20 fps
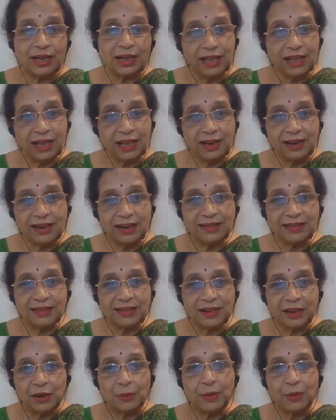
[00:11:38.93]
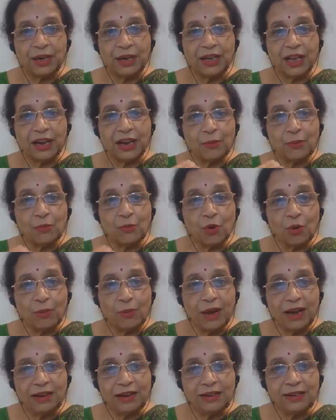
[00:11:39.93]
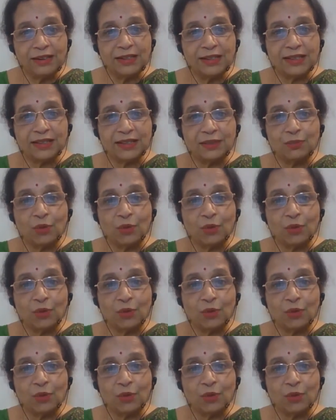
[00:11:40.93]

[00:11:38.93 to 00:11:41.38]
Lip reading: There is. But there are moments,